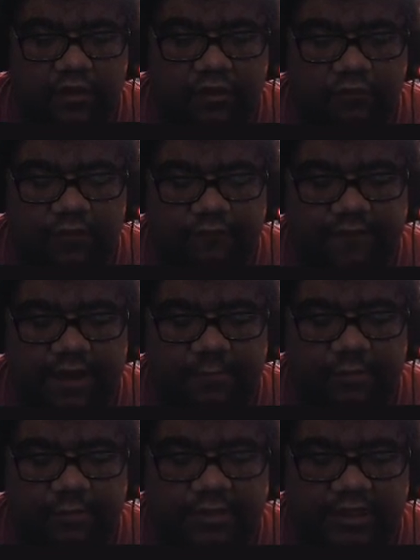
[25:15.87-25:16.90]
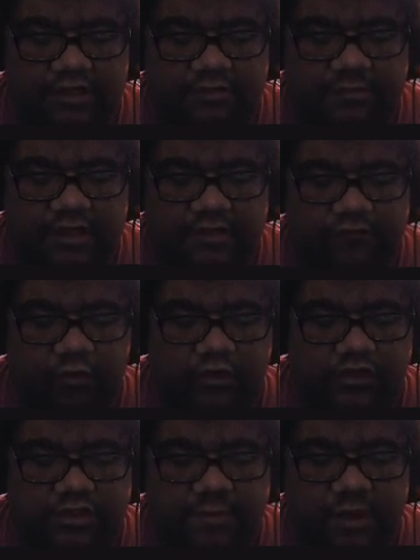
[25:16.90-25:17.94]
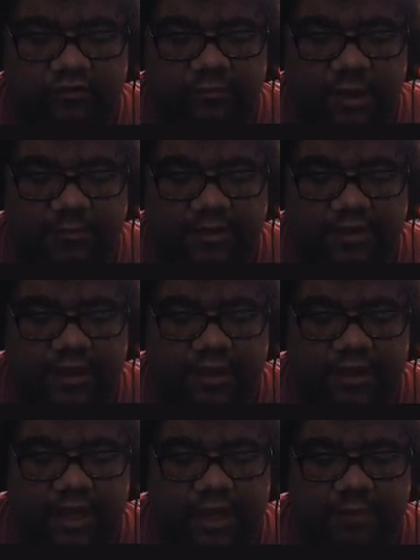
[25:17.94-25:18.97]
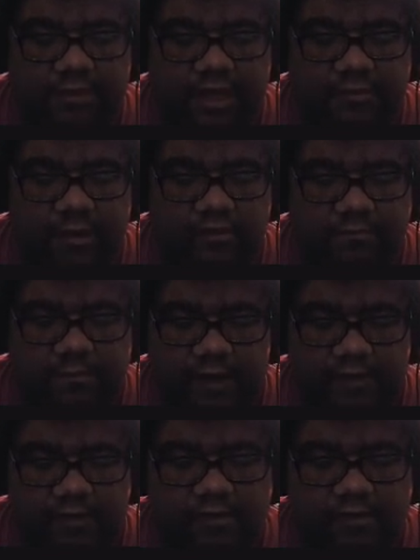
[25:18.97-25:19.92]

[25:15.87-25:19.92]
The rough fabric beneath me and the foreign smells remind me that I am not in my own bed.